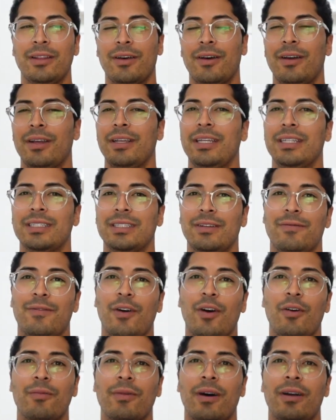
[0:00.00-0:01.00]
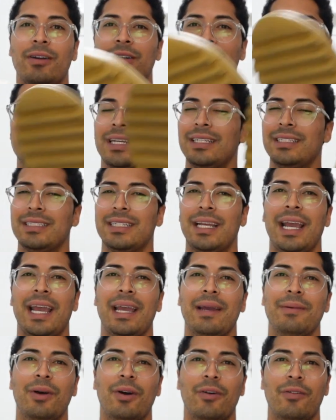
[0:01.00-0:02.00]
the Yeezy foam runners, it's
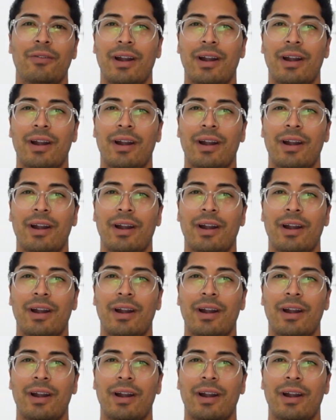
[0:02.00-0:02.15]
game over.